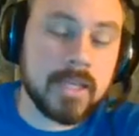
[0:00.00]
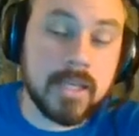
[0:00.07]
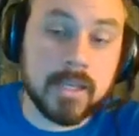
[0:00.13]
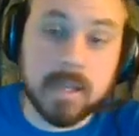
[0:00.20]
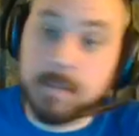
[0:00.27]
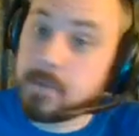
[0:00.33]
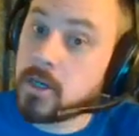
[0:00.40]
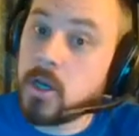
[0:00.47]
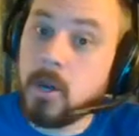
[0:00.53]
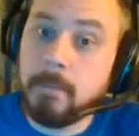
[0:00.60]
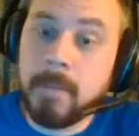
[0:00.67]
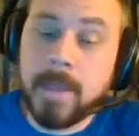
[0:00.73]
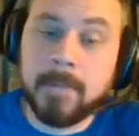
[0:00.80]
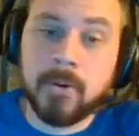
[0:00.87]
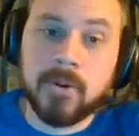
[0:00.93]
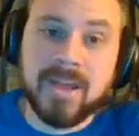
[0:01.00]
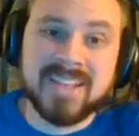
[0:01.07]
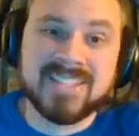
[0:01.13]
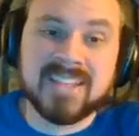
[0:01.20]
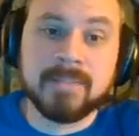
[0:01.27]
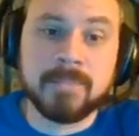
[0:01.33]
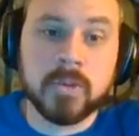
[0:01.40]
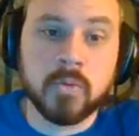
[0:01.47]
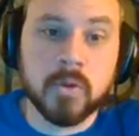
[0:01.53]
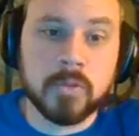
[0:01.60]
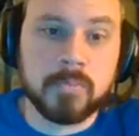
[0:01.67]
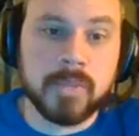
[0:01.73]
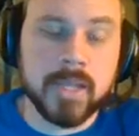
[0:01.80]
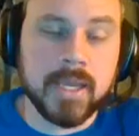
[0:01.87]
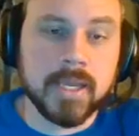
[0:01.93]
and I'm going to hope my opponent has something
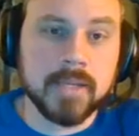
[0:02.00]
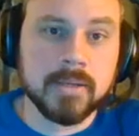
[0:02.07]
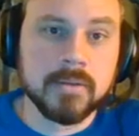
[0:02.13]
worth playing.